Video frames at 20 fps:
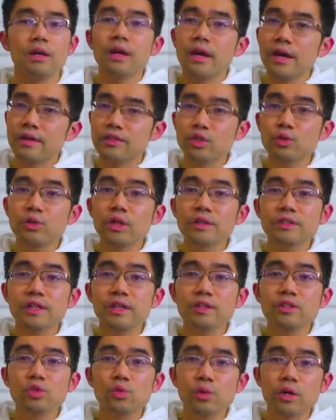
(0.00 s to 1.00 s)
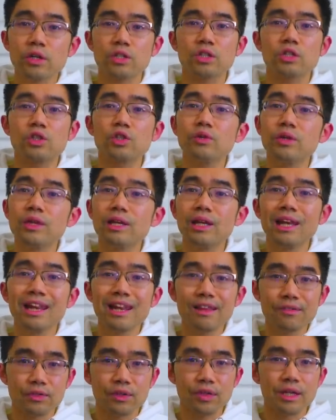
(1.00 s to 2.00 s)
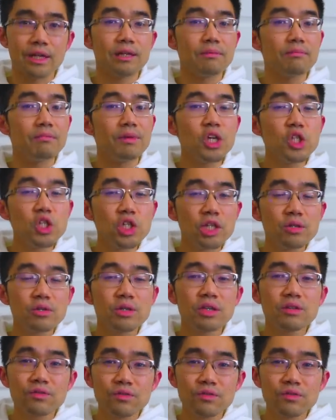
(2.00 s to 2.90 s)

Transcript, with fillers: As soon as I switched to the 11 and immediately you can